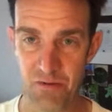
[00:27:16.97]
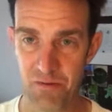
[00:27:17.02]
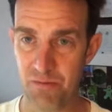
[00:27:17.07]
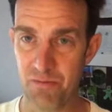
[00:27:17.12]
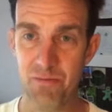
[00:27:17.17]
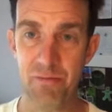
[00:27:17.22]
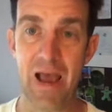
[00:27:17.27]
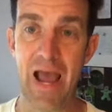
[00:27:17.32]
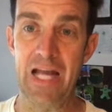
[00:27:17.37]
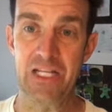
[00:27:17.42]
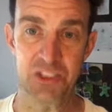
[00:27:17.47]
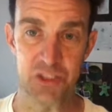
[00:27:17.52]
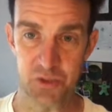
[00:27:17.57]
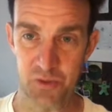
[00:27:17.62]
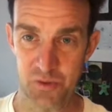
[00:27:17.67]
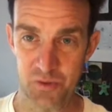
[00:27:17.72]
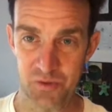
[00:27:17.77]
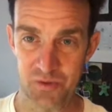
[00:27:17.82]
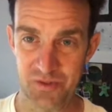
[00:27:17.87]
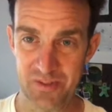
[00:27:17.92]

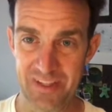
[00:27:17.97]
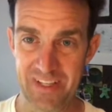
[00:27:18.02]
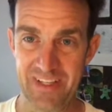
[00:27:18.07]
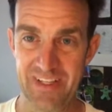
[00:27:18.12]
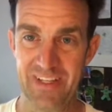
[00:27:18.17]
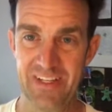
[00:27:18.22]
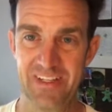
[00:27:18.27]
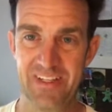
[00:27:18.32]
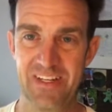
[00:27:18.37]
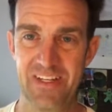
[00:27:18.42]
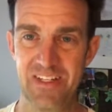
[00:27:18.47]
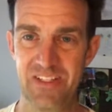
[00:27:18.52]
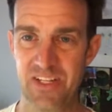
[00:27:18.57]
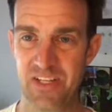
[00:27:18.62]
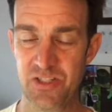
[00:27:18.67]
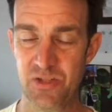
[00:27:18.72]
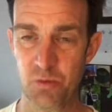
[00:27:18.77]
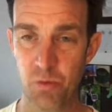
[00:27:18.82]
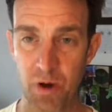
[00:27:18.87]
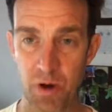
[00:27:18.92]
magical.
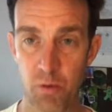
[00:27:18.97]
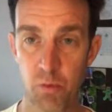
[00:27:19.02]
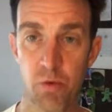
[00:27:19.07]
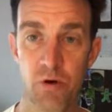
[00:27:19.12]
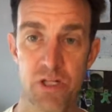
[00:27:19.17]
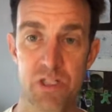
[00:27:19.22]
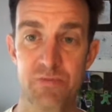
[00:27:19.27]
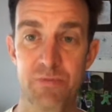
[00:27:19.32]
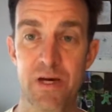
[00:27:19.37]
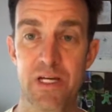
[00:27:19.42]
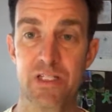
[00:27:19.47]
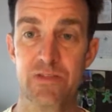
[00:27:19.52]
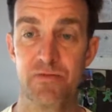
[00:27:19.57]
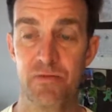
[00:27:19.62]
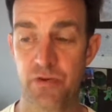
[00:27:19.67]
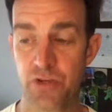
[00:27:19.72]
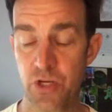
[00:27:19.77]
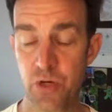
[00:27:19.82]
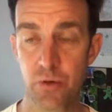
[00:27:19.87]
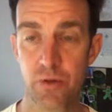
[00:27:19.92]
It's what works best for
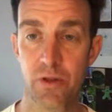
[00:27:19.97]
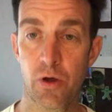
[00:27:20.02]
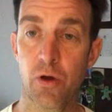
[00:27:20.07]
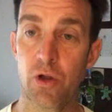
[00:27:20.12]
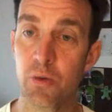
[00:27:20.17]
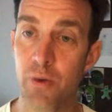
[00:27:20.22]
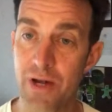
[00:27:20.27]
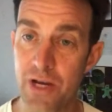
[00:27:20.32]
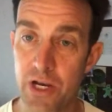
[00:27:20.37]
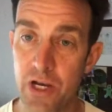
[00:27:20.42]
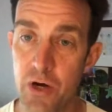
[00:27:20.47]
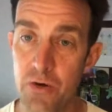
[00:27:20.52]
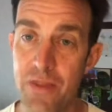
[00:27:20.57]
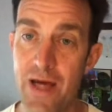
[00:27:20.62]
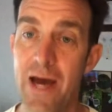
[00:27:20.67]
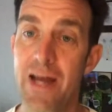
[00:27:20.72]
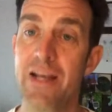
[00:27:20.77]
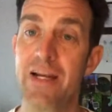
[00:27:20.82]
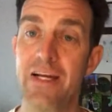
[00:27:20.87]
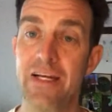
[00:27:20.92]
you. And the only way to know
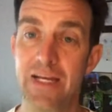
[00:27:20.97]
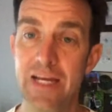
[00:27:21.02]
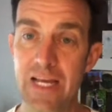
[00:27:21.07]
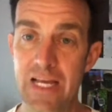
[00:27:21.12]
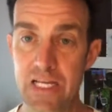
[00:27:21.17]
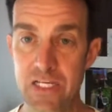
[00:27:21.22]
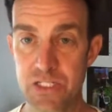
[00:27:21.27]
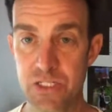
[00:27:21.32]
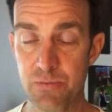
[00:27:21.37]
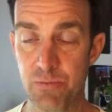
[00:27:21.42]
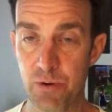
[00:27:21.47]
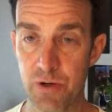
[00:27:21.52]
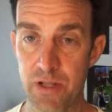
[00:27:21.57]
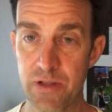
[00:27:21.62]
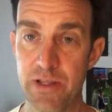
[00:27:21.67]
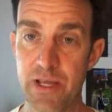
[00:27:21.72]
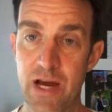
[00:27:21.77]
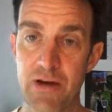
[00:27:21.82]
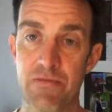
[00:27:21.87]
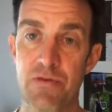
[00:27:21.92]
that is to put in
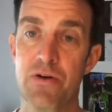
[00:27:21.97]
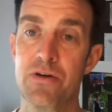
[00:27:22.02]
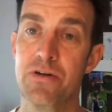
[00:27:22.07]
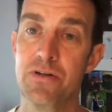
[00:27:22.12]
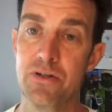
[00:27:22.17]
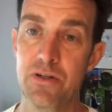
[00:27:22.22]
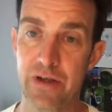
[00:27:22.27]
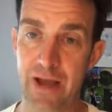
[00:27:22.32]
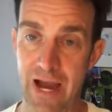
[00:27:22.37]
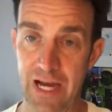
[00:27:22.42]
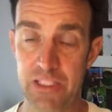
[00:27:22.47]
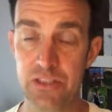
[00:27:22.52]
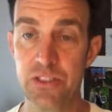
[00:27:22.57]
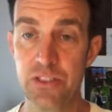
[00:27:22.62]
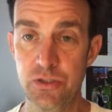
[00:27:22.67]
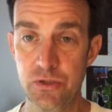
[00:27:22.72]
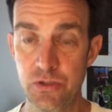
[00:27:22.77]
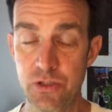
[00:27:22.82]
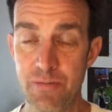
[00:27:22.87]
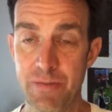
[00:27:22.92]
the effort to actually
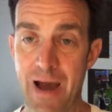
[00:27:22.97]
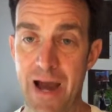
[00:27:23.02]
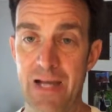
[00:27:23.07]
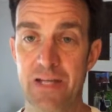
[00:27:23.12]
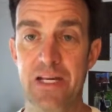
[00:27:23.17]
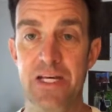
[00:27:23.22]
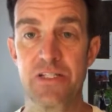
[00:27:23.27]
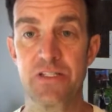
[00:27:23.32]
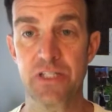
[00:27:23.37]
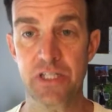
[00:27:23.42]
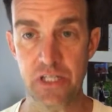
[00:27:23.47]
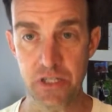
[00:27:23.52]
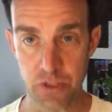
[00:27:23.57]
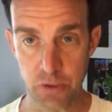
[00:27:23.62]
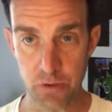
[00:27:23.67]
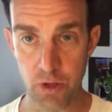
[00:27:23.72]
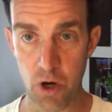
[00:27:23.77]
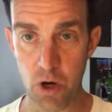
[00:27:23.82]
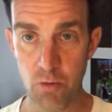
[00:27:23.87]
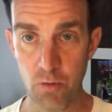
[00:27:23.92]
do the back testing and do
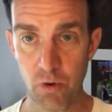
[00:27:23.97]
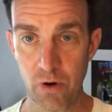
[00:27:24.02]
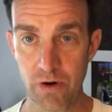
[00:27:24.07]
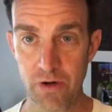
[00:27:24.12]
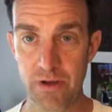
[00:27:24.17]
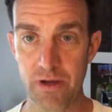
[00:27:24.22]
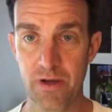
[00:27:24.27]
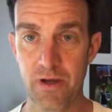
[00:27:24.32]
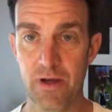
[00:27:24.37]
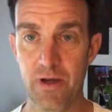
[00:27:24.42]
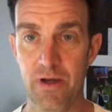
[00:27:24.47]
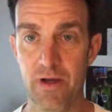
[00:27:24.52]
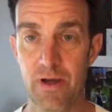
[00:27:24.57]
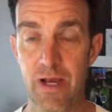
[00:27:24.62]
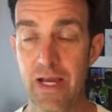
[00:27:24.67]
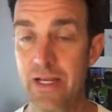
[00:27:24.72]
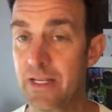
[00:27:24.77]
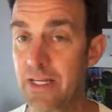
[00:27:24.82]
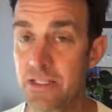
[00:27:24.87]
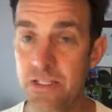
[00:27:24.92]
the homework.
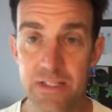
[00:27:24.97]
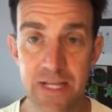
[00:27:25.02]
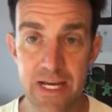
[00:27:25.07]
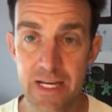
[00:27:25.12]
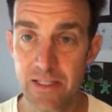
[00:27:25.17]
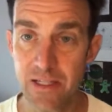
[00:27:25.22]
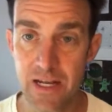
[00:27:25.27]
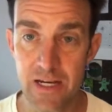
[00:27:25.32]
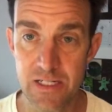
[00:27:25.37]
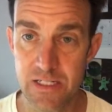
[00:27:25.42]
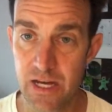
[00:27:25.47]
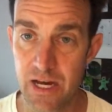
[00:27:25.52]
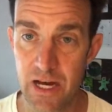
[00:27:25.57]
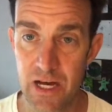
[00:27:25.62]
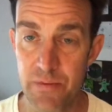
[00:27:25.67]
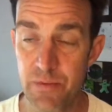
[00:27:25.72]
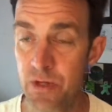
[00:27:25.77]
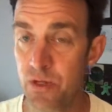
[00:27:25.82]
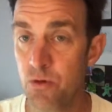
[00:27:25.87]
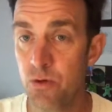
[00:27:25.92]
It doesn't take a lot of time.
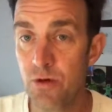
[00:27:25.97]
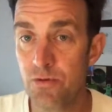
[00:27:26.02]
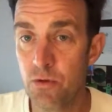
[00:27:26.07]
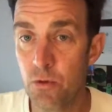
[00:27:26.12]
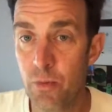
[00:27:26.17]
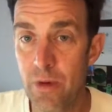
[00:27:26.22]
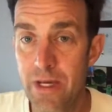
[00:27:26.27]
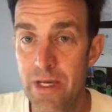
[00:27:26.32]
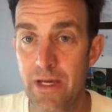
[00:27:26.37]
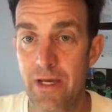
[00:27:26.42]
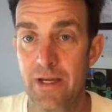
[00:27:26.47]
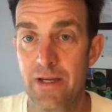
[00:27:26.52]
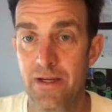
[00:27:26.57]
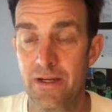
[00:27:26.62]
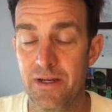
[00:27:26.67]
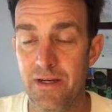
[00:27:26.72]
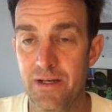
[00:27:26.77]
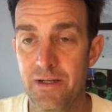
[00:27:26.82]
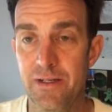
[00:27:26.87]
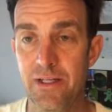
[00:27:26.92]
You can do it over the weekend,
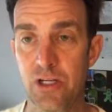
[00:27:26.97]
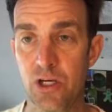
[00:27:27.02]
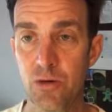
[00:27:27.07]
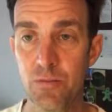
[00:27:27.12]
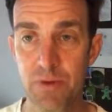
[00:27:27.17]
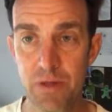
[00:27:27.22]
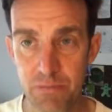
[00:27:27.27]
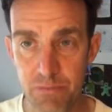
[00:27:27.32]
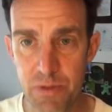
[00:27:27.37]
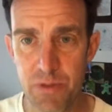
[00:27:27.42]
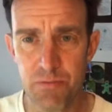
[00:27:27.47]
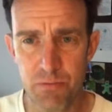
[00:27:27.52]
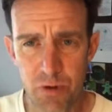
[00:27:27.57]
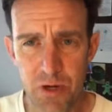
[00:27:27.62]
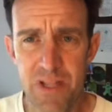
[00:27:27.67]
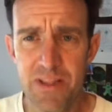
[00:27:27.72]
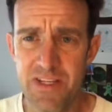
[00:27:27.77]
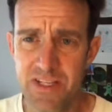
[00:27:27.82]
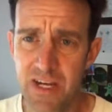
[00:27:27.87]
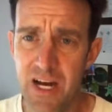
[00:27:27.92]
but put
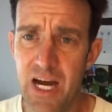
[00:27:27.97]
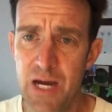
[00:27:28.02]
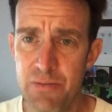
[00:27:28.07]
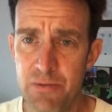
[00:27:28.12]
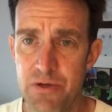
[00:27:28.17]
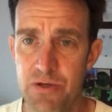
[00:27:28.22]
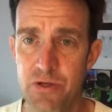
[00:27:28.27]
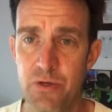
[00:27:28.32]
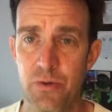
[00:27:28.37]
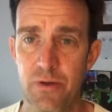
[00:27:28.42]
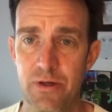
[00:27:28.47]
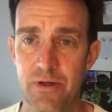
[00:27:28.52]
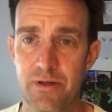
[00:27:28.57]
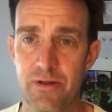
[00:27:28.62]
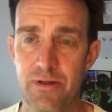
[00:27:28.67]
in the time to do it.